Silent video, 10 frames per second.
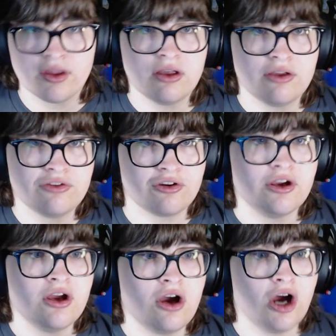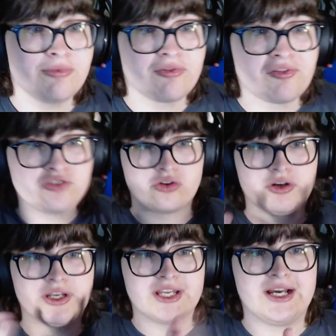So, I hope you've
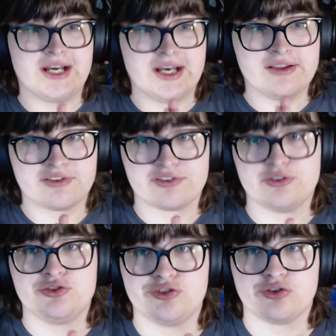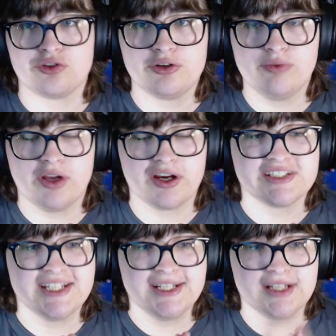enjoyed this little tutorial. Like I
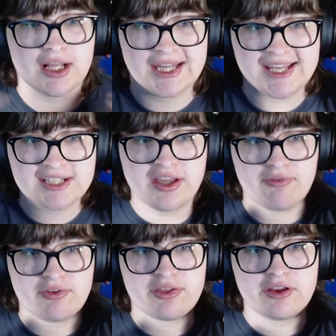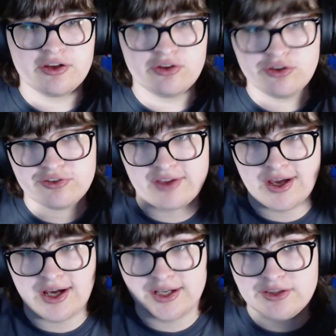said, links to everything that I used
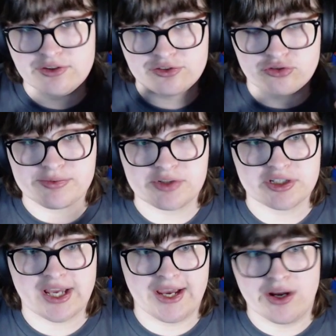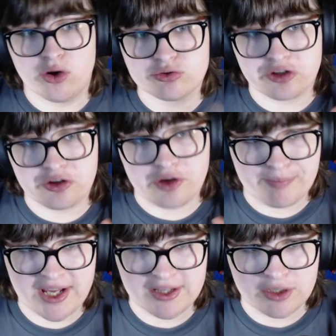are in the description and also
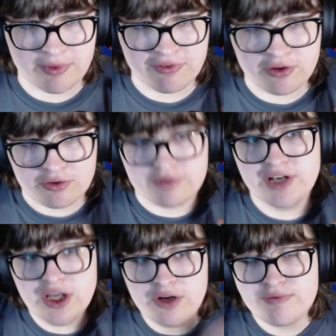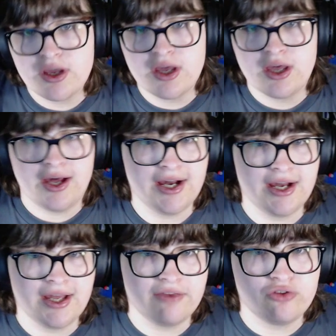back a little bit further in the video.
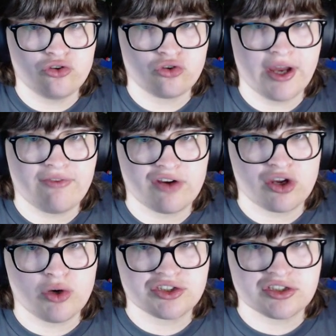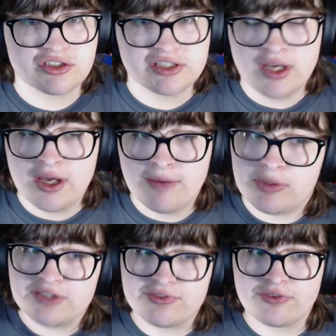If you do have any questions,
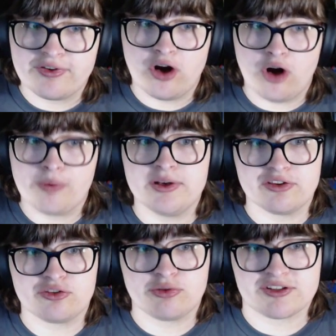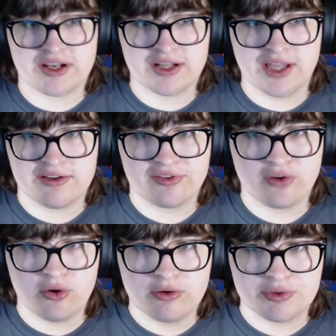please feel free to hop into the Twitch Adelaide
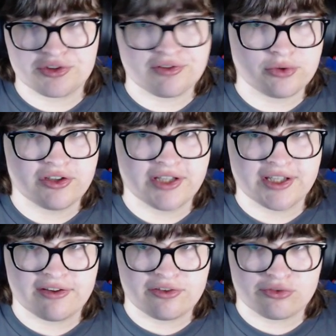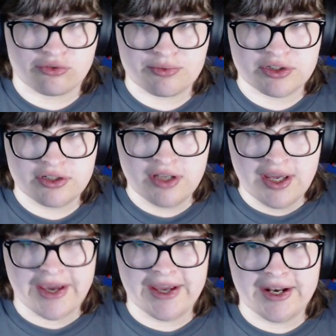Discord, which I've also linked in the description,
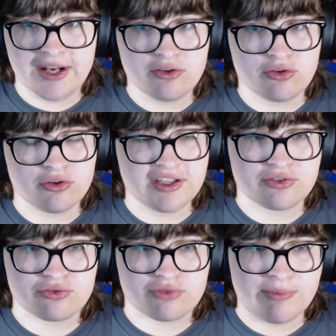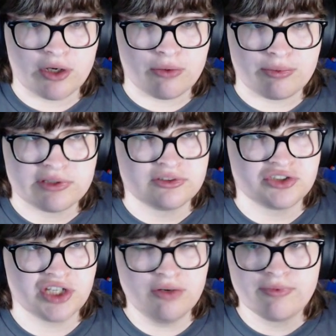and head into the Stream Help
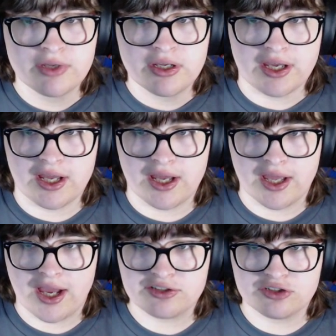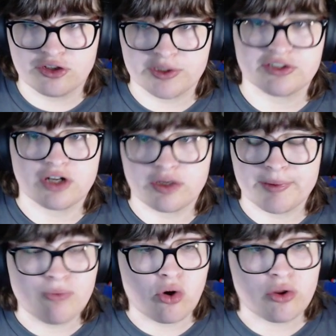channel. Ask your question, and I'll be
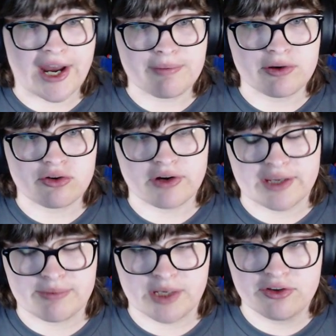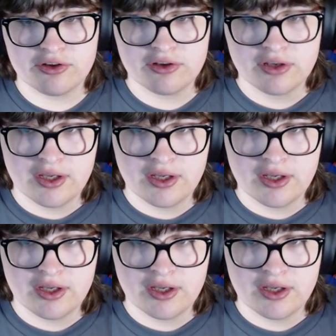more than happy to try and get back to you.